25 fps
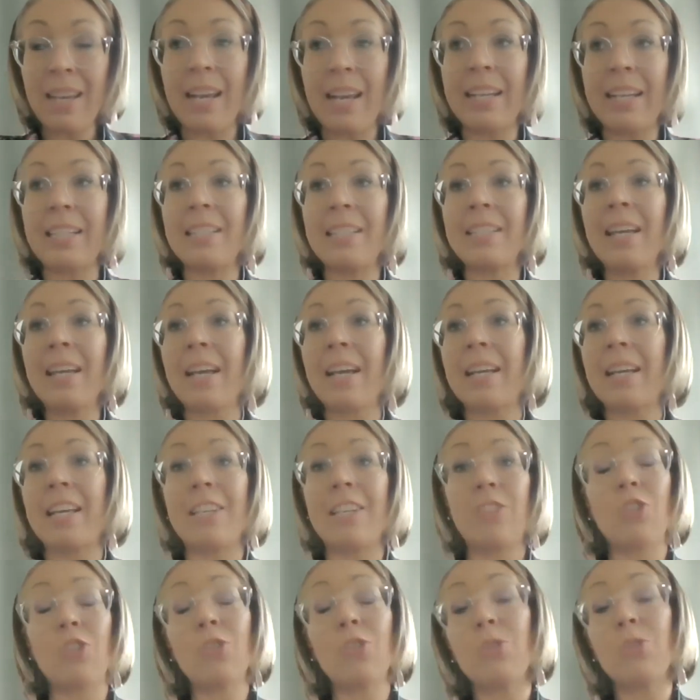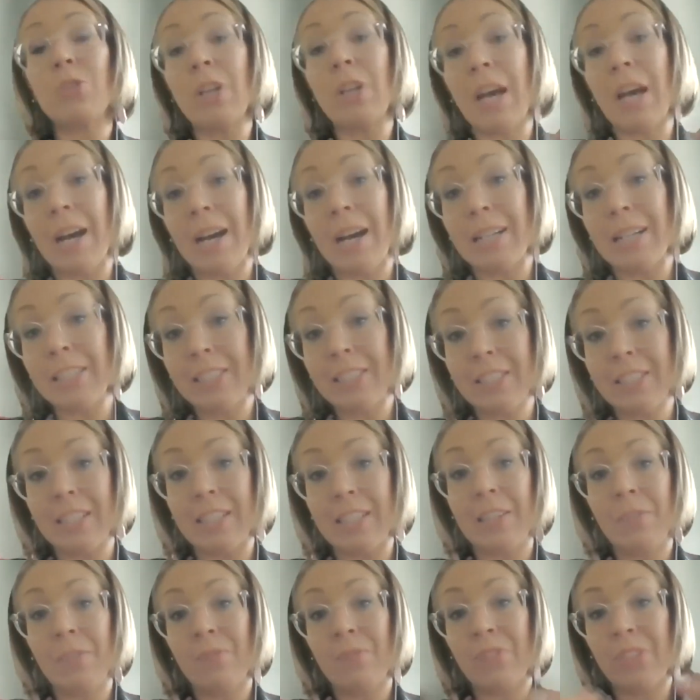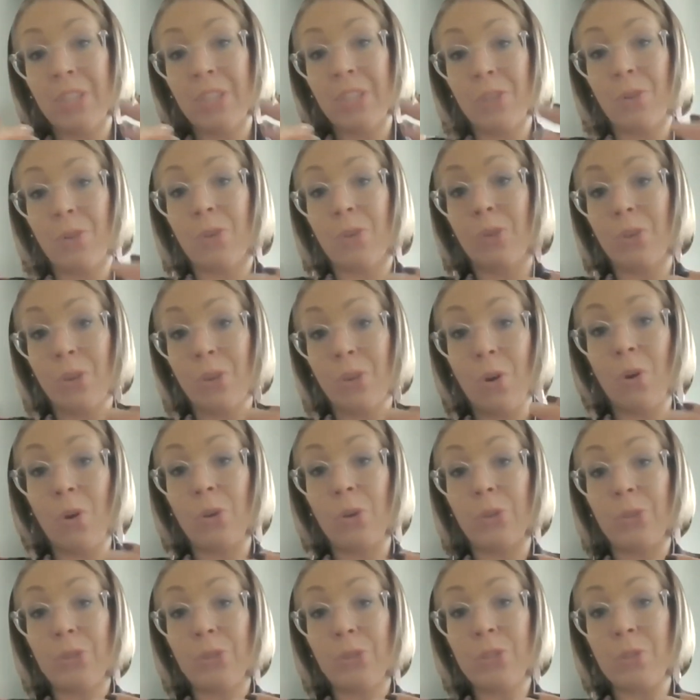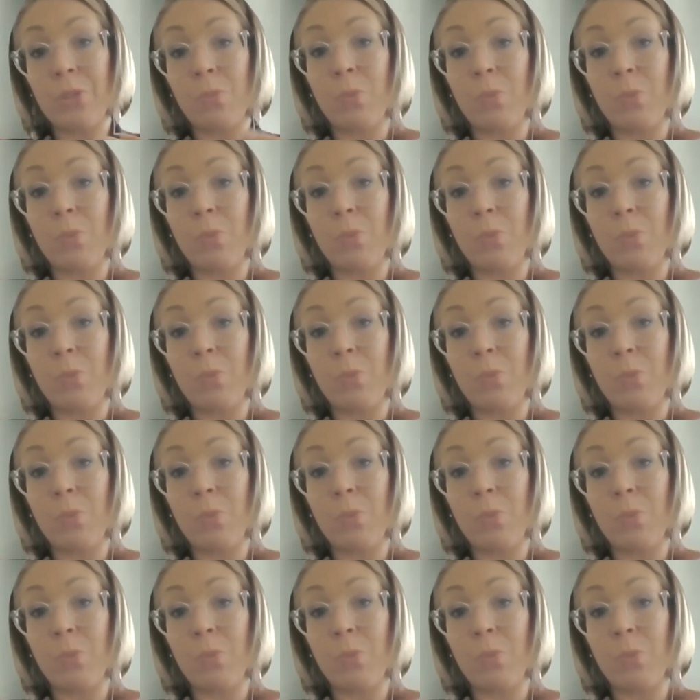and in that case, you don't alter your colors.